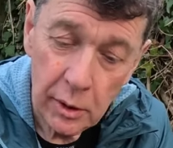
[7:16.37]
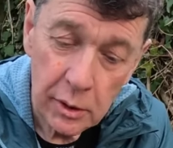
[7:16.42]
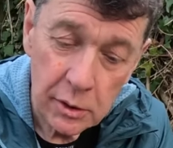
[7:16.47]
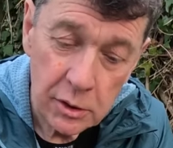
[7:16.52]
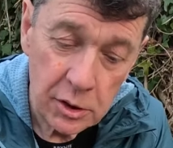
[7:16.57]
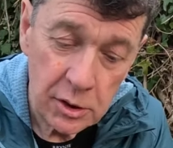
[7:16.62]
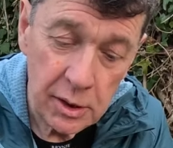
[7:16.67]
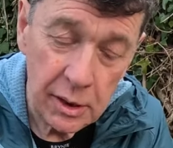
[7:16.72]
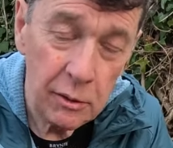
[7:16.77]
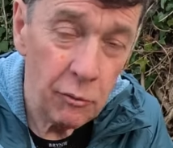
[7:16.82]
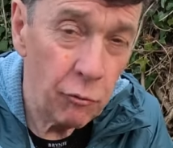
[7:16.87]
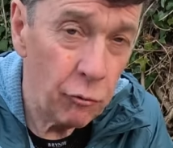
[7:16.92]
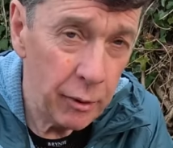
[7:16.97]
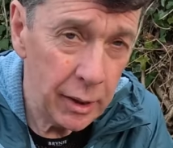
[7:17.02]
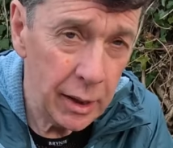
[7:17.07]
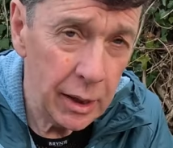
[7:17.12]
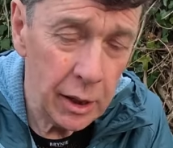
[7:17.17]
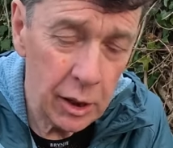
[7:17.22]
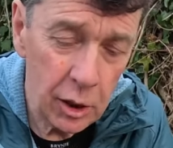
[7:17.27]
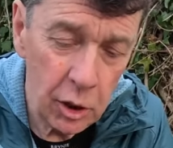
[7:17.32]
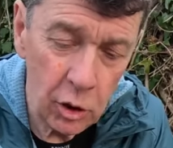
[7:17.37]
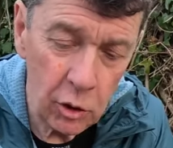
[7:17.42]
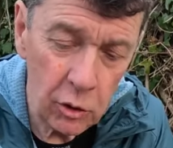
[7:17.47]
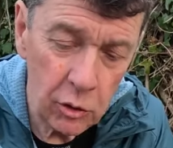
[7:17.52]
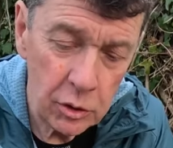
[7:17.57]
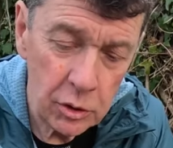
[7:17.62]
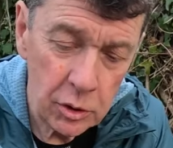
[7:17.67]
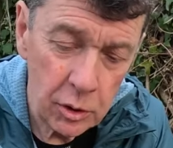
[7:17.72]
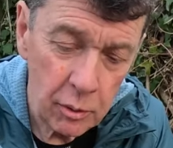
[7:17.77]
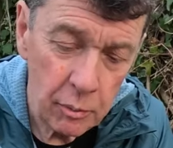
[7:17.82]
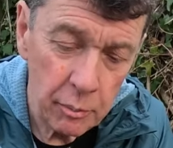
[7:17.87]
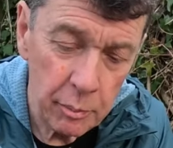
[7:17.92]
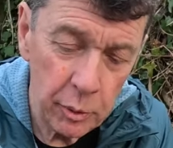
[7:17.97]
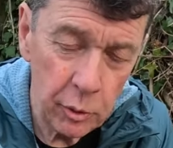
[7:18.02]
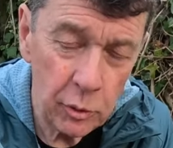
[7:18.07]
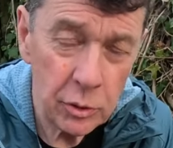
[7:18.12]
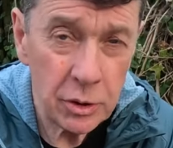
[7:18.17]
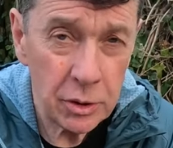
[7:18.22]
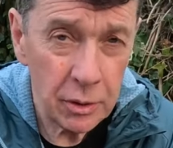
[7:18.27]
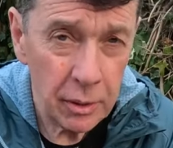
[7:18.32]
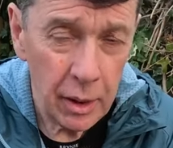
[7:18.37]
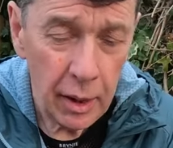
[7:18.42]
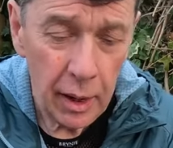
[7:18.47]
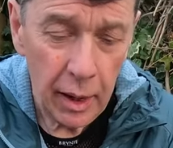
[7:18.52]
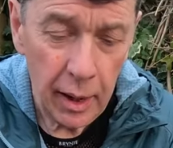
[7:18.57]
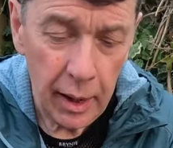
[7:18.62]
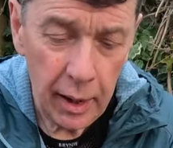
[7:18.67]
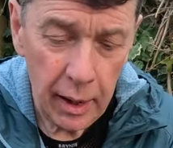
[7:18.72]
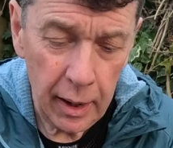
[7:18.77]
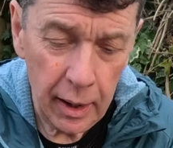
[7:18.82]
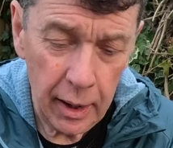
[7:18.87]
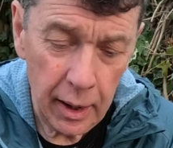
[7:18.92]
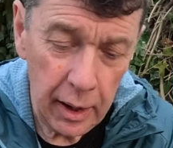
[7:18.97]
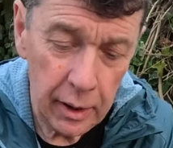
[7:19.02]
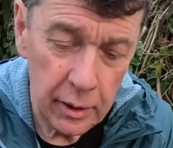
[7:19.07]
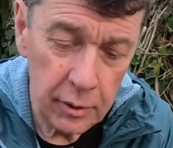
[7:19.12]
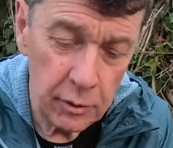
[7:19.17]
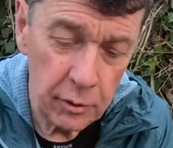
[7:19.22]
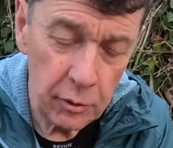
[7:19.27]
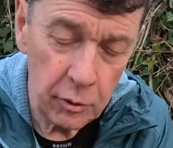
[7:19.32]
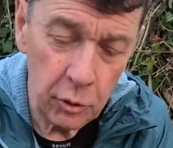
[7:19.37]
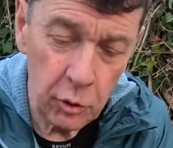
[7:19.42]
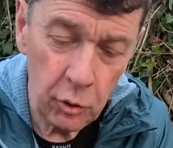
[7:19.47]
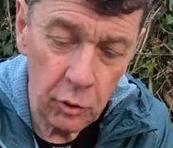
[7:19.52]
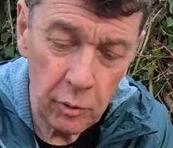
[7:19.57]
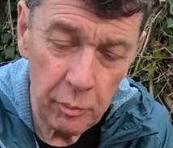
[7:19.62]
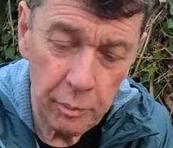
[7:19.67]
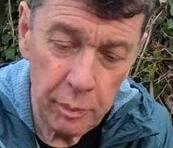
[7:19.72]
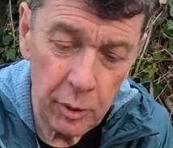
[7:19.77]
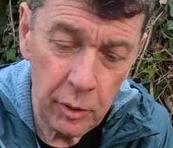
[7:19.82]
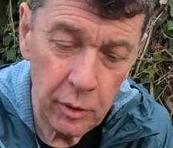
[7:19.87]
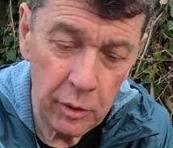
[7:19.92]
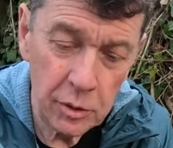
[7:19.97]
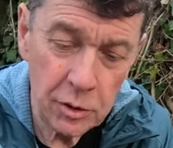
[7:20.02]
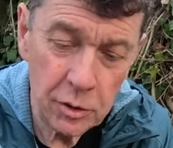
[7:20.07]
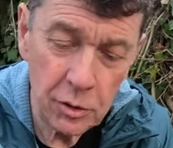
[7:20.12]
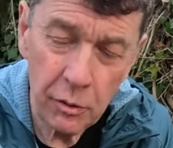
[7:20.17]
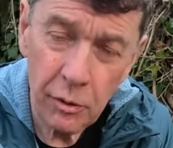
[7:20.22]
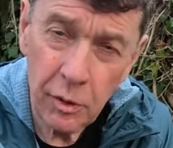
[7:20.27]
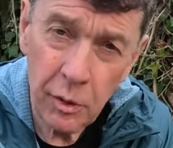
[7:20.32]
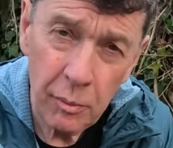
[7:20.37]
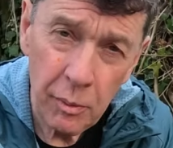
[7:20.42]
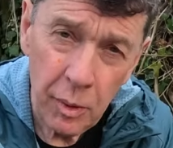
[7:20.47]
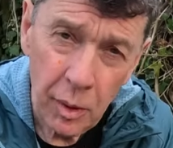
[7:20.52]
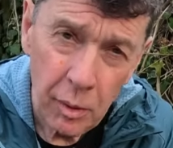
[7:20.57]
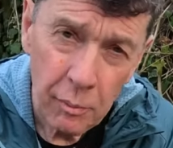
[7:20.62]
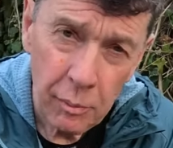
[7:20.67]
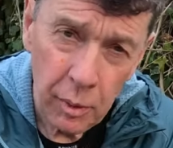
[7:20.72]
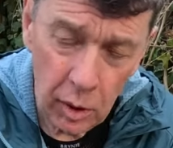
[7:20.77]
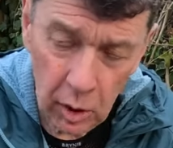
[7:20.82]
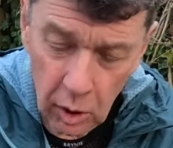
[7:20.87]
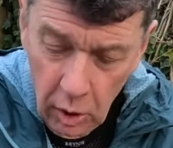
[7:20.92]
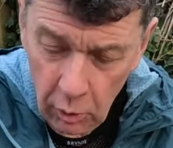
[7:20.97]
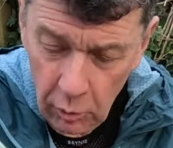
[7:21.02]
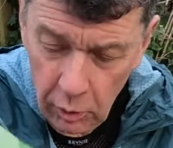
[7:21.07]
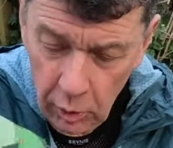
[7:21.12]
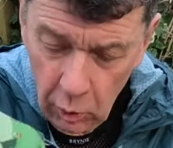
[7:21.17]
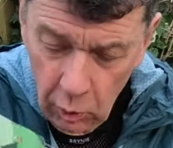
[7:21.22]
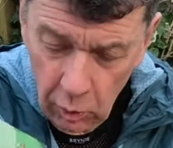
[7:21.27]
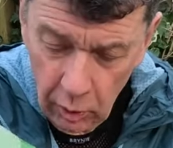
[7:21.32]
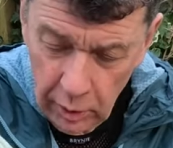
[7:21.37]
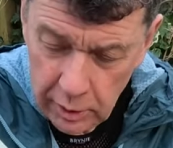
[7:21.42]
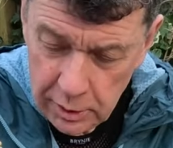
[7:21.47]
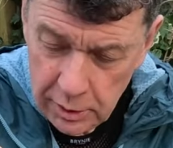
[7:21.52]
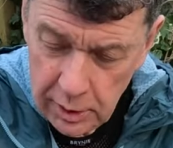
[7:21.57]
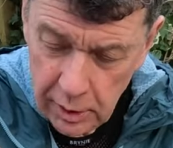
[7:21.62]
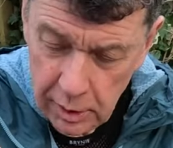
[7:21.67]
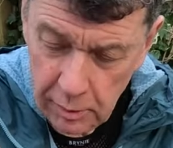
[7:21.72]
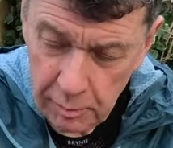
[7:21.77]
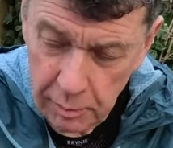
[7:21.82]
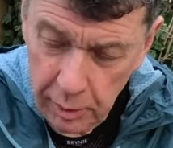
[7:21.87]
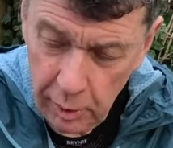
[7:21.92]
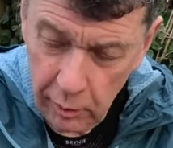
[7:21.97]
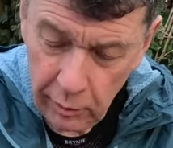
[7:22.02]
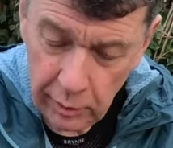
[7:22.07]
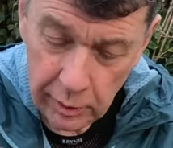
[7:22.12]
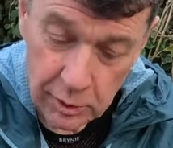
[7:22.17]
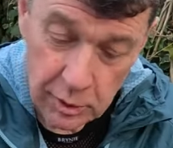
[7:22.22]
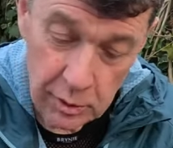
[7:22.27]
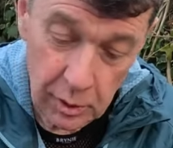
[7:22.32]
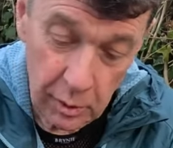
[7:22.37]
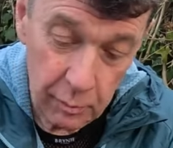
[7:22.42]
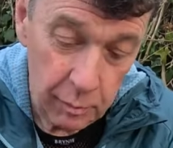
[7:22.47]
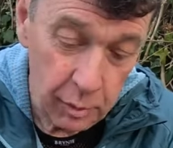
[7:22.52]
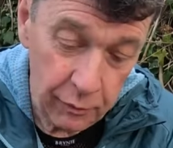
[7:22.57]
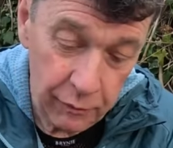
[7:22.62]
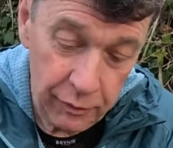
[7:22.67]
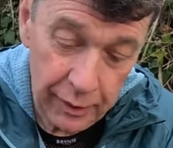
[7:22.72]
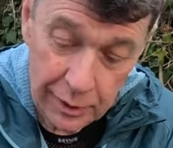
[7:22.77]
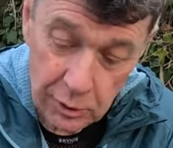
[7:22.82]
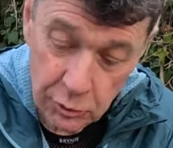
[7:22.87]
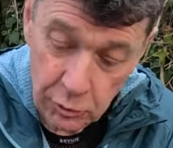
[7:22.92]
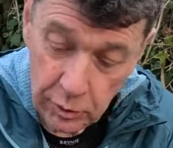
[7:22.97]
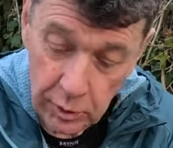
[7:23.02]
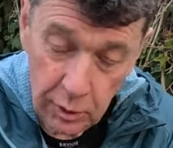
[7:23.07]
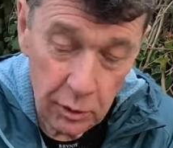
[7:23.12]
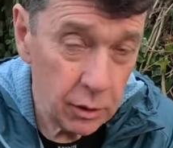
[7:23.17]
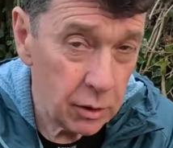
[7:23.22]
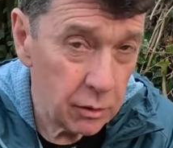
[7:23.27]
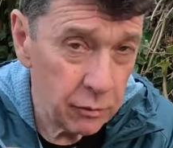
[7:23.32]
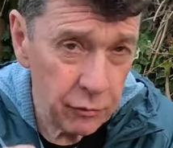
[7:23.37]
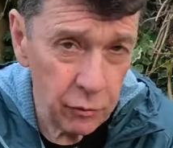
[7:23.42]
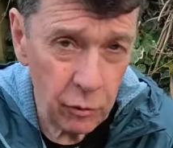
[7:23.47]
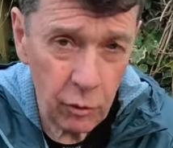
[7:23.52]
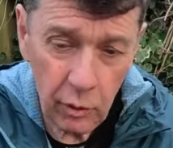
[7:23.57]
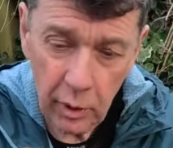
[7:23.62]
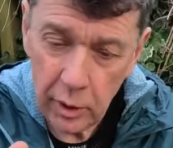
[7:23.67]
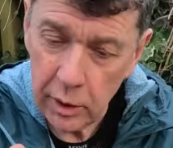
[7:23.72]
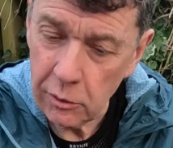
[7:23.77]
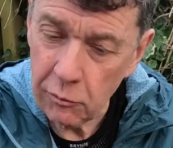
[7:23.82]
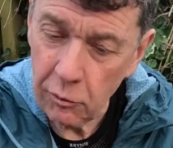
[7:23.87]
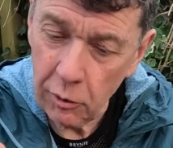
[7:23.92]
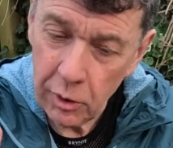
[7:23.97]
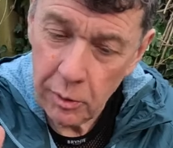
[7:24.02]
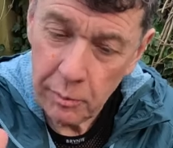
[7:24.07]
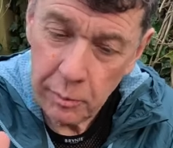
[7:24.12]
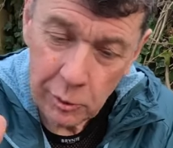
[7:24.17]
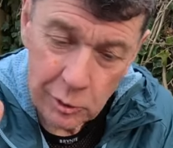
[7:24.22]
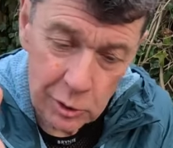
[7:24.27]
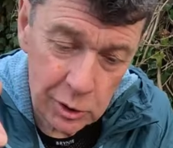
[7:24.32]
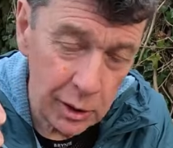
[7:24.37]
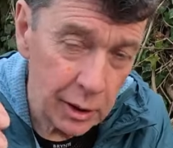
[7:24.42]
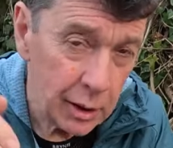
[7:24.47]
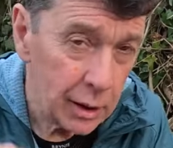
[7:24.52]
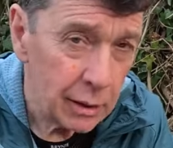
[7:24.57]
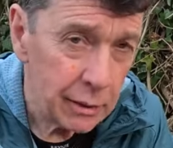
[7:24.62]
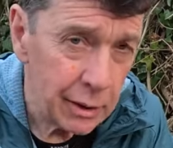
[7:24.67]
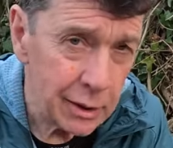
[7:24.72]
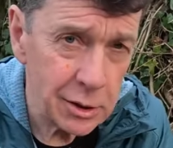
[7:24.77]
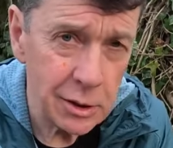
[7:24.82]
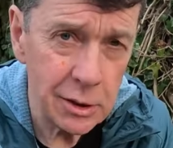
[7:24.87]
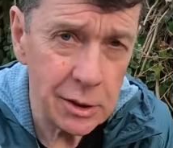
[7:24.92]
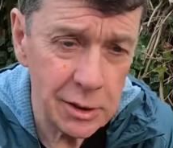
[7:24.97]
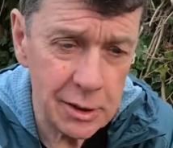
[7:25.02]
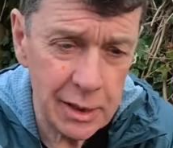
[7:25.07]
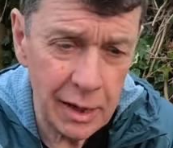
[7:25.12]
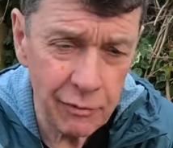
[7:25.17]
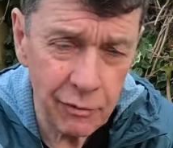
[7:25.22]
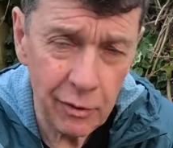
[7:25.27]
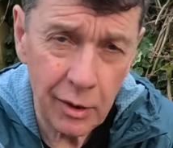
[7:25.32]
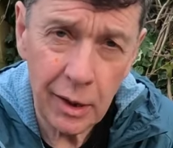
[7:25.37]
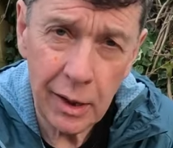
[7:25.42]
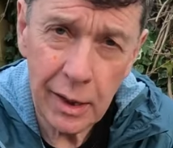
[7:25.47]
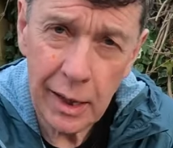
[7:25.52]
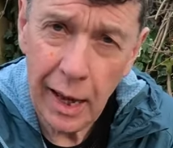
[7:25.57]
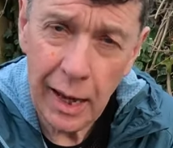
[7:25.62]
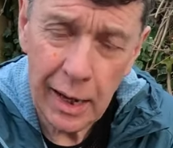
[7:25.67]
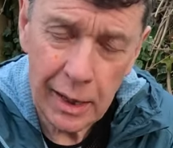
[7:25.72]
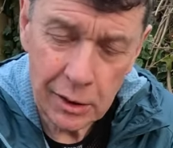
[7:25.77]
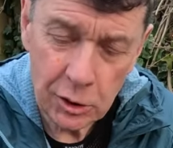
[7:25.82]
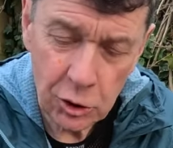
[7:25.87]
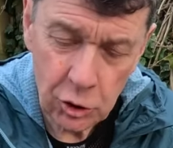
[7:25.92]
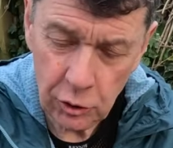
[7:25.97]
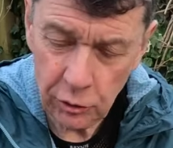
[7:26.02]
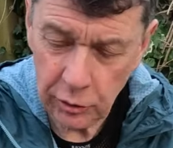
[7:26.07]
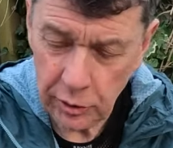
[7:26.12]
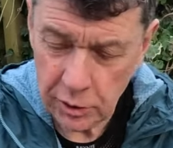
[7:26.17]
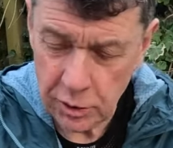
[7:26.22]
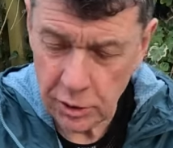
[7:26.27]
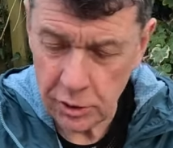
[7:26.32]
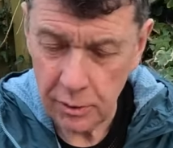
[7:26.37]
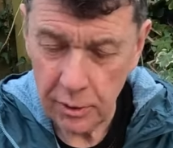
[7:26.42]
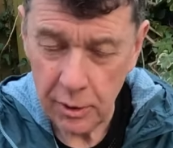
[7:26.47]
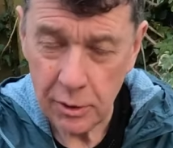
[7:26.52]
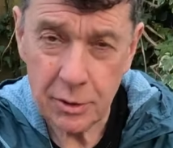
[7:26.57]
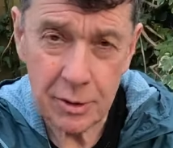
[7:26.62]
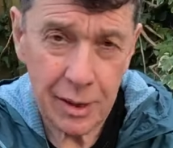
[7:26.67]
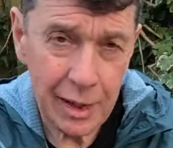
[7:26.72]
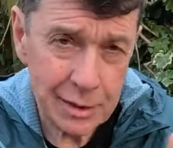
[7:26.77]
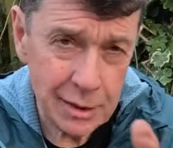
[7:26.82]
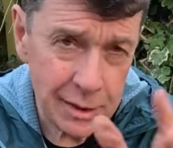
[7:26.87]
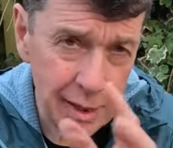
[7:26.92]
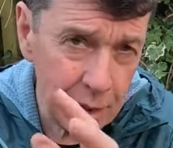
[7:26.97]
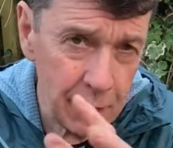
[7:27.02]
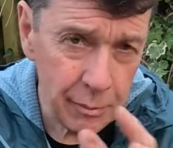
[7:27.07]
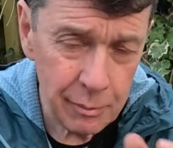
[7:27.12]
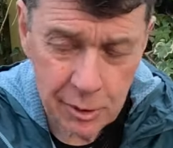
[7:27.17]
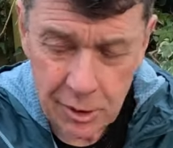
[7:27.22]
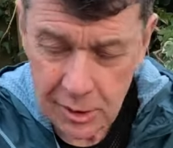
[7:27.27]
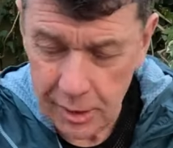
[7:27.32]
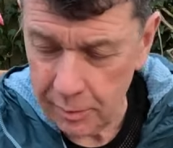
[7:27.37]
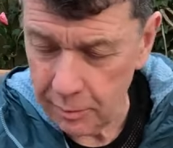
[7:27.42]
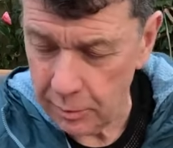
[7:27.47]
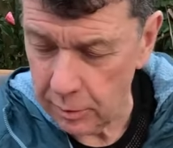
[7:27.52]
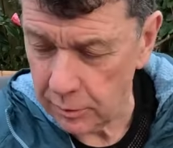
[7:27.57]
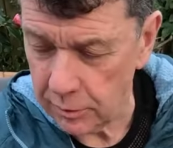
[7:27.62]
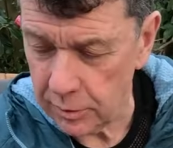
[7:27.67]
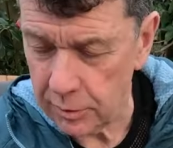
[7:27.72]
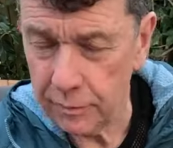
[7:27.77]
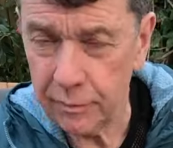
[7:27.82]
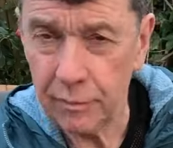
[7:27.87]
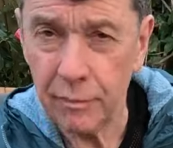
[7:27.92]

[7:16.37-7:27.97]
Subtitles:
Still really good, but and good burners on them, but lower quality components. But if that's what you're looking for and you're on a budget, this is definitely a choice. So let's get them assembled.